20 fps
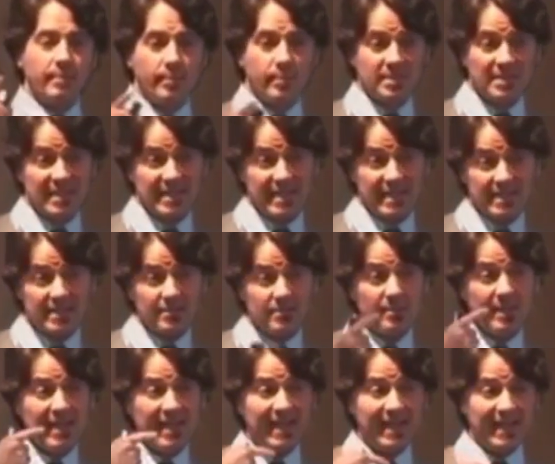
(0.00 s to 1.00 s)

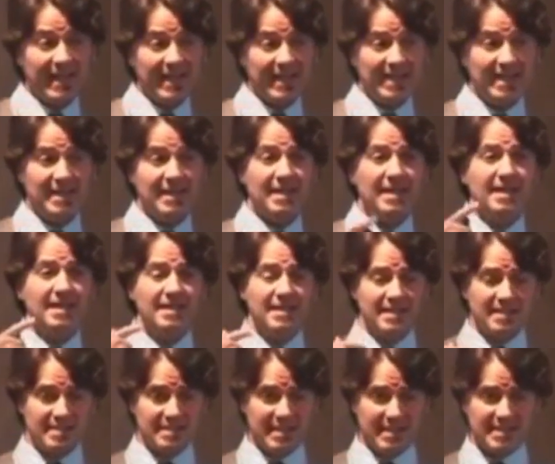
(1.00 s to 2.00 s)
platinum and
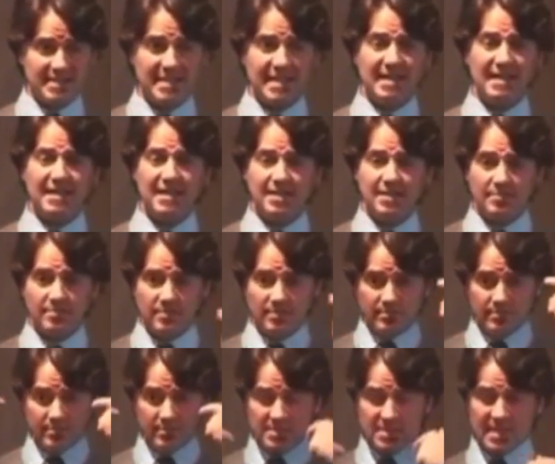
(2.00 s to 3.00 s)
titanium
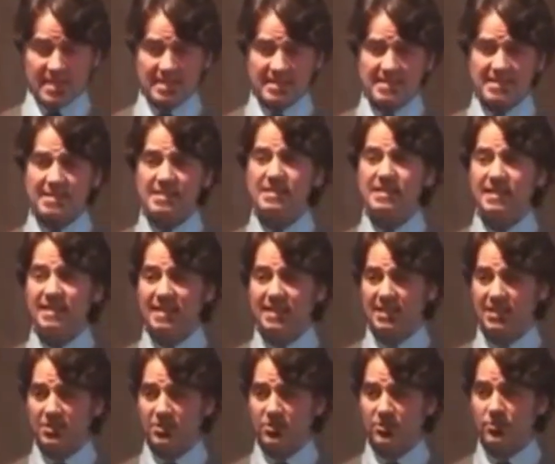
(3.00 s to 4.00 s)
toxicity
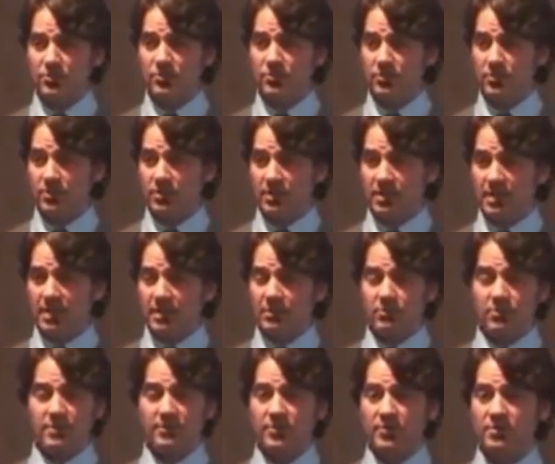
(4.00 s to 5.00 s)
in you.
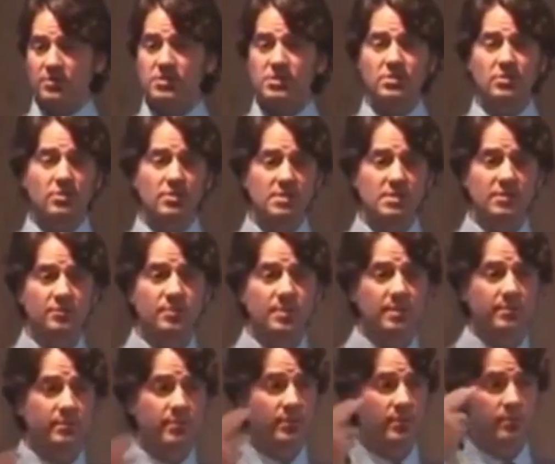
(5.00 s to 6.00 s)
We've heard stories of
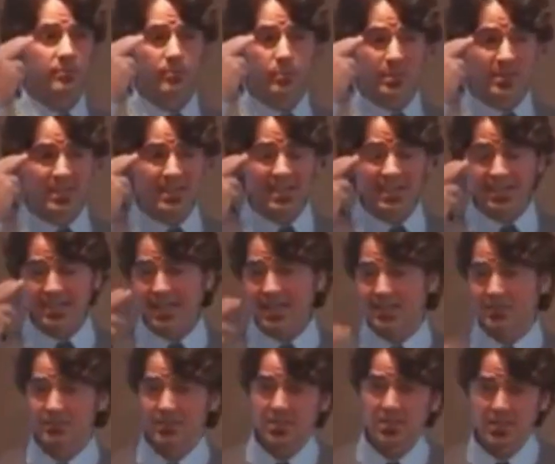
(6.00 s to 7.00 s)
people bleeding
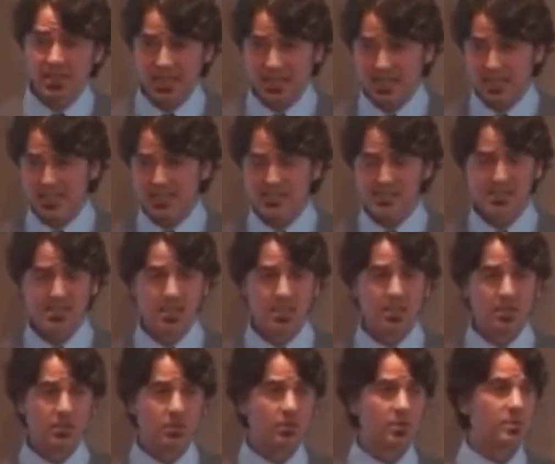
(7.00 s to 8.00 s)
out of their eyes,
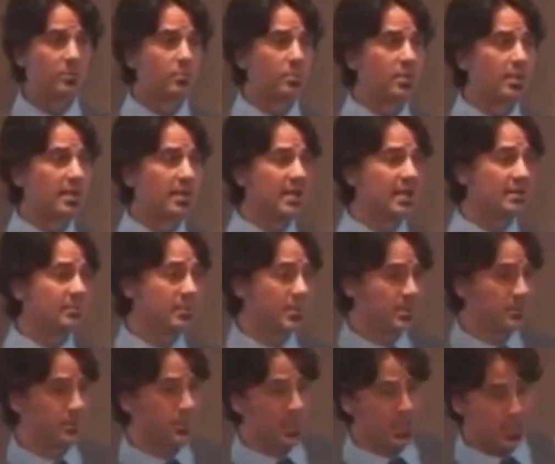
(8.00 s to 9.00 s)
going blind, being